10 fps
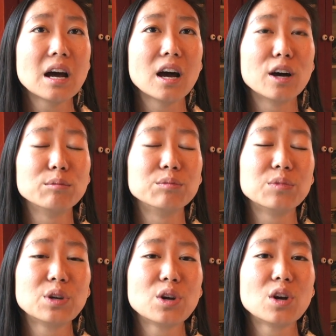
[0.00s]

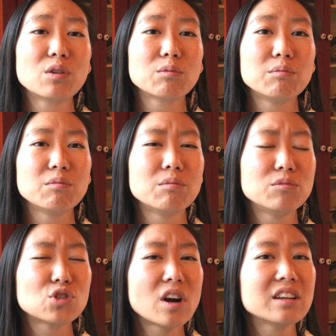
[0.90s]

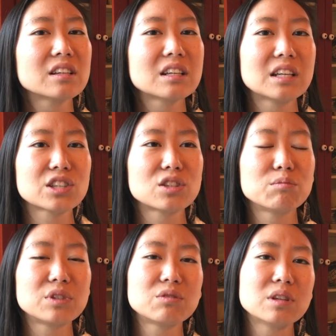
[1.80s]
Drawing a
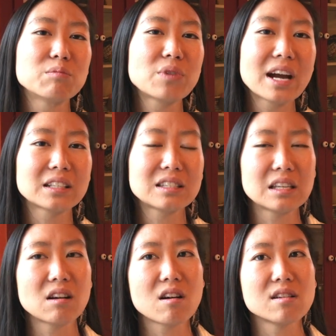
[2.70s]
connection between
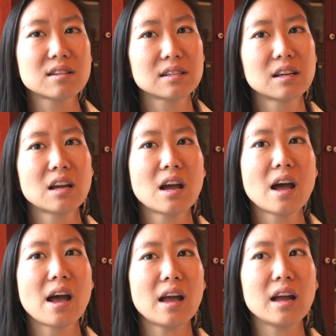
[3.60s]
practicing art
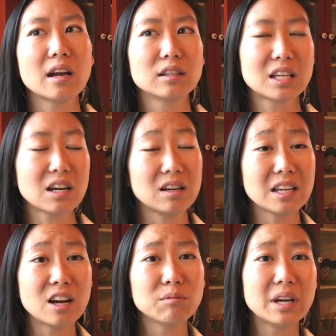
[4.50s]
and
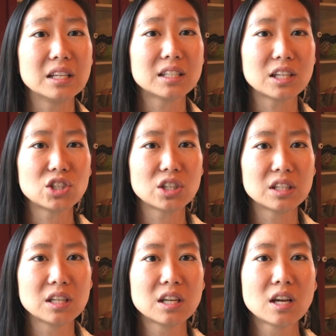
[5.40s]
carrying out my
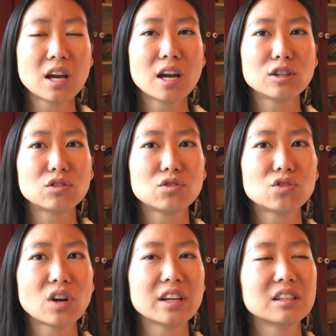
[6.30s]
intention,
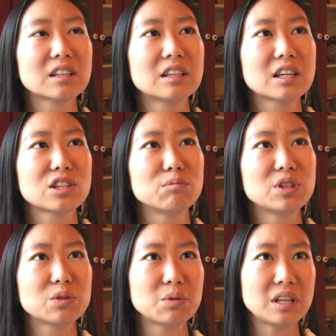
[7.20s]
drawing a connection
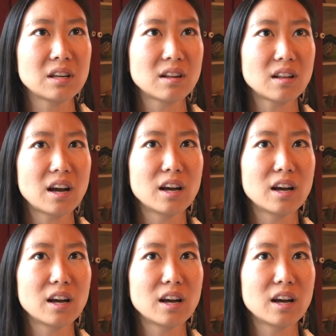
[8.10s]
between